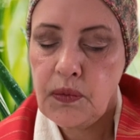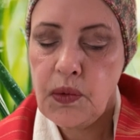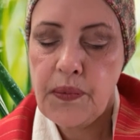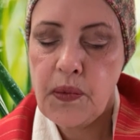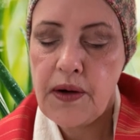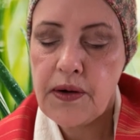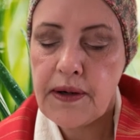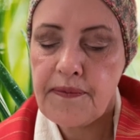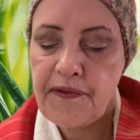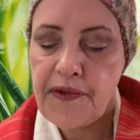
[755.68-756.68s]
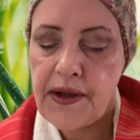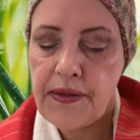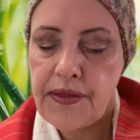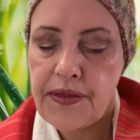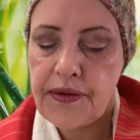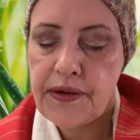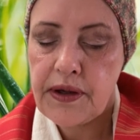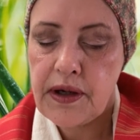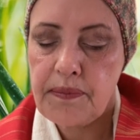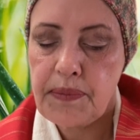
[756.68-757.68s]
We welcome faith,
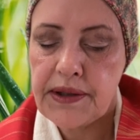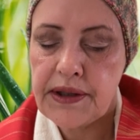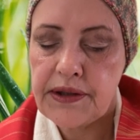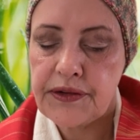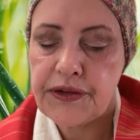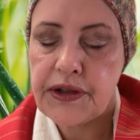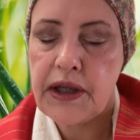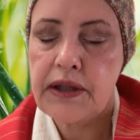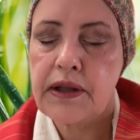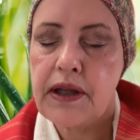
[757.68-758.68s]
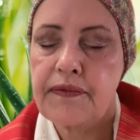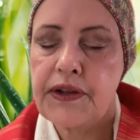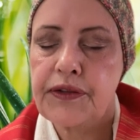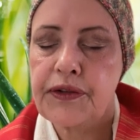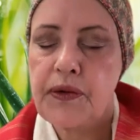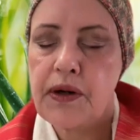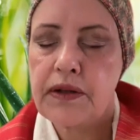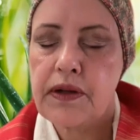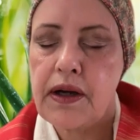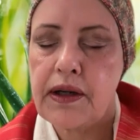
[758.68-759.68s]
abundance, and love into our
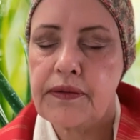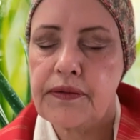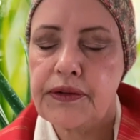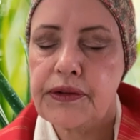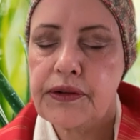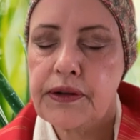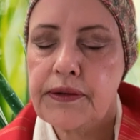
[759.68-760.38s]
lives.